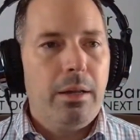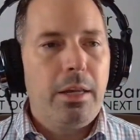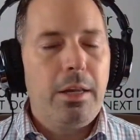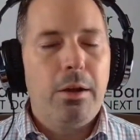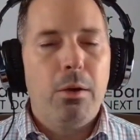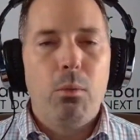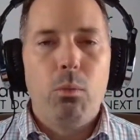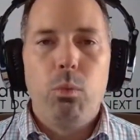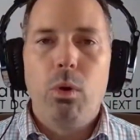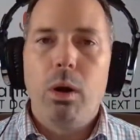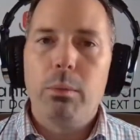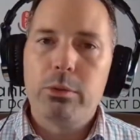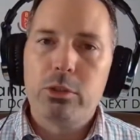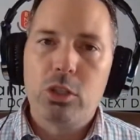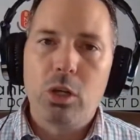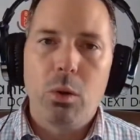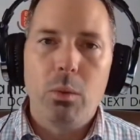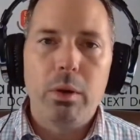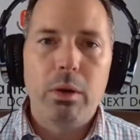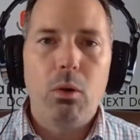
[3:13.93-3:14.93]
you know what
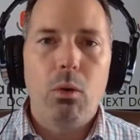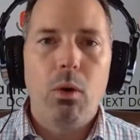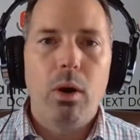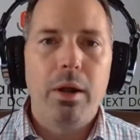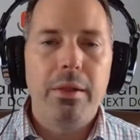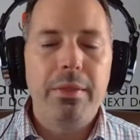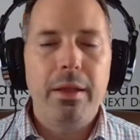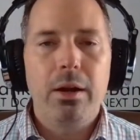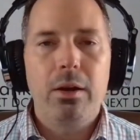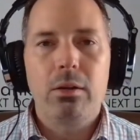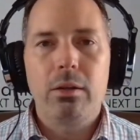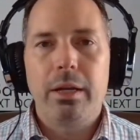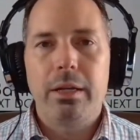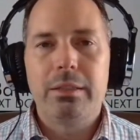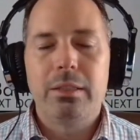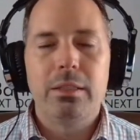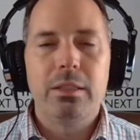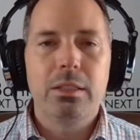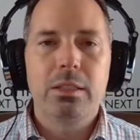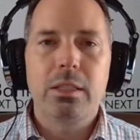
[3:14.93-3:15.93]
was going on there
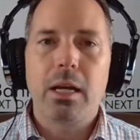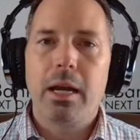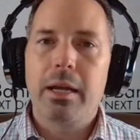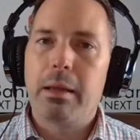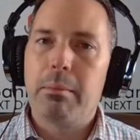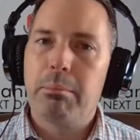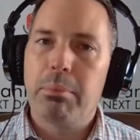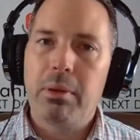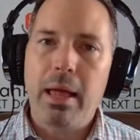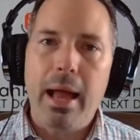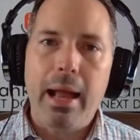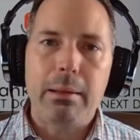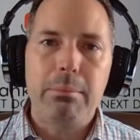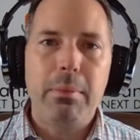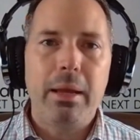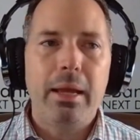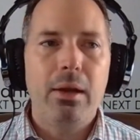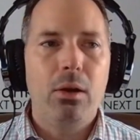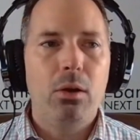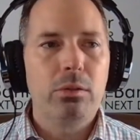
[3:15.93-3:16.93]
like did this guy get
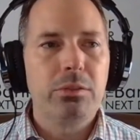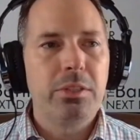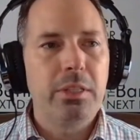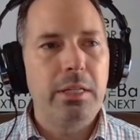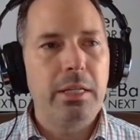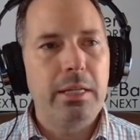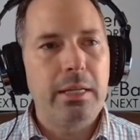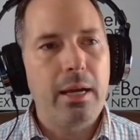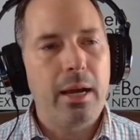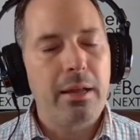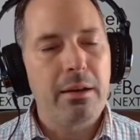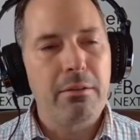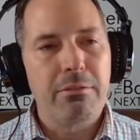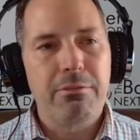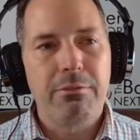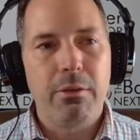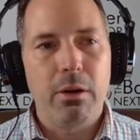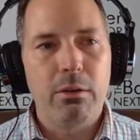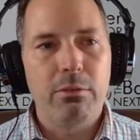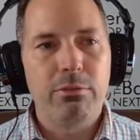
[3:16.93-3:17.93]
blackmailed did he kind
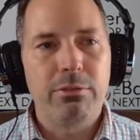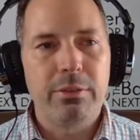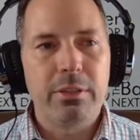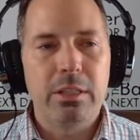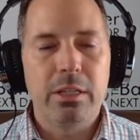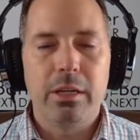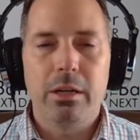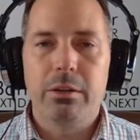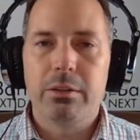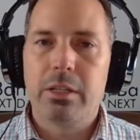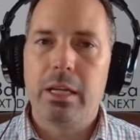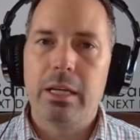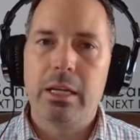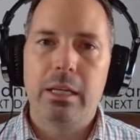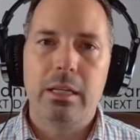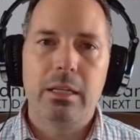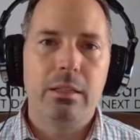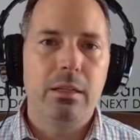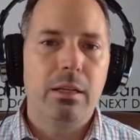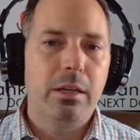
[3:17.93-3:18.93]
of uh, you know did
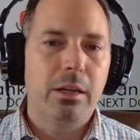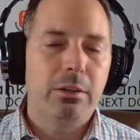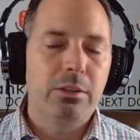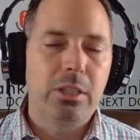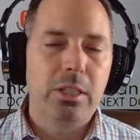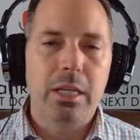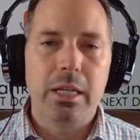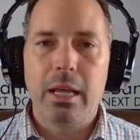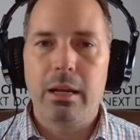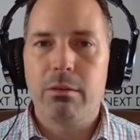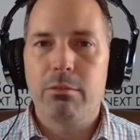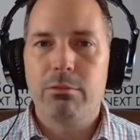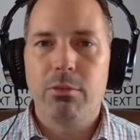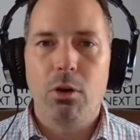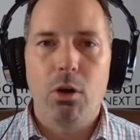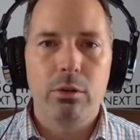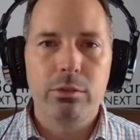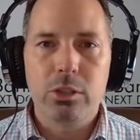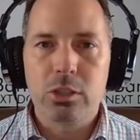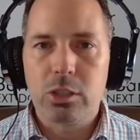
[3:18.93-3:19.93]
he you know did he get
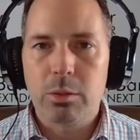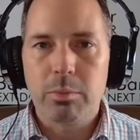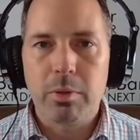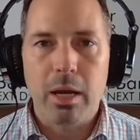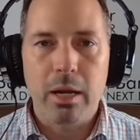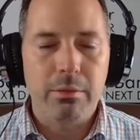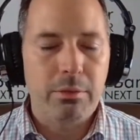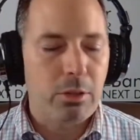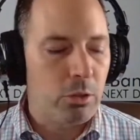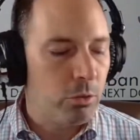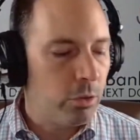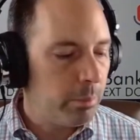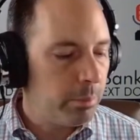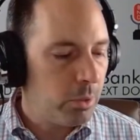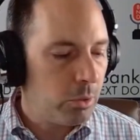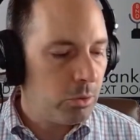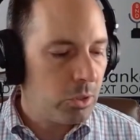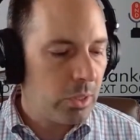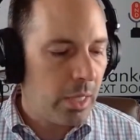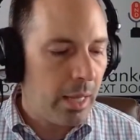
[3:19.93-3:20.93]
involved in some kind of a
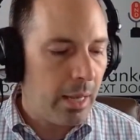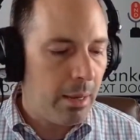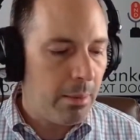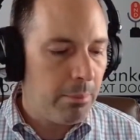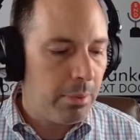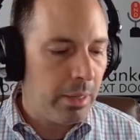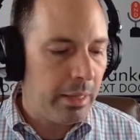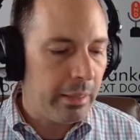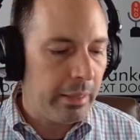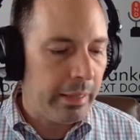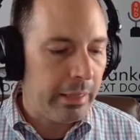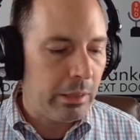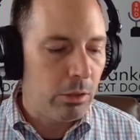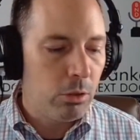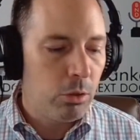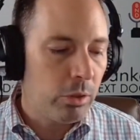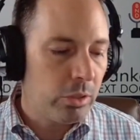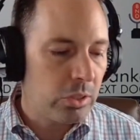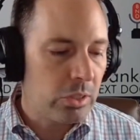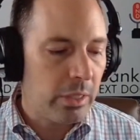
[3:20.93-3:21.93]
crypto scam but it, it
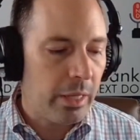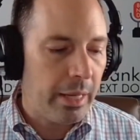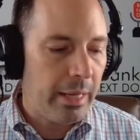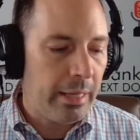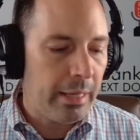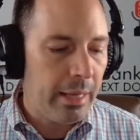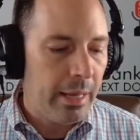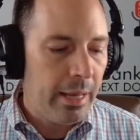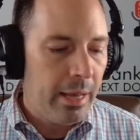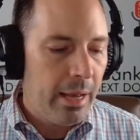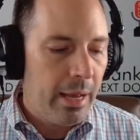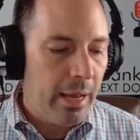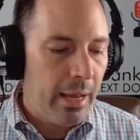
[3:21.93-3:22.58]
looks like